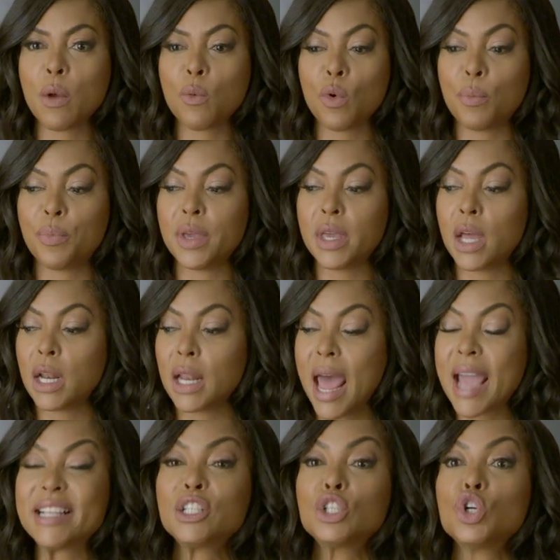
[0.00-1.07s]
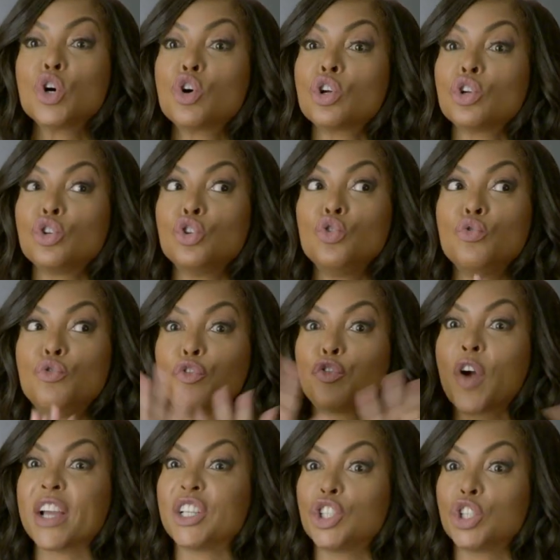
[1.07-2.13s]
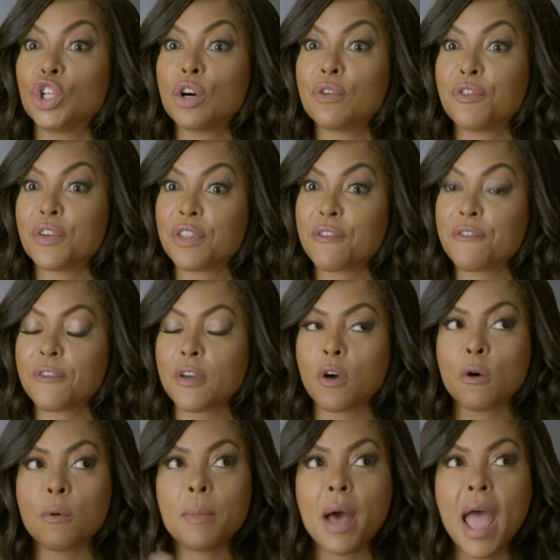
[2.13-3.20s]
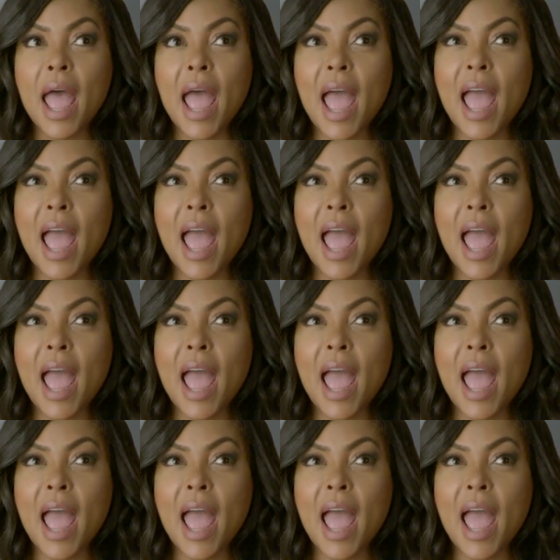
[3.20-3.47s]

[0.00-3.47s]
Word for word: It would be a nice look, new, fresh look for the film.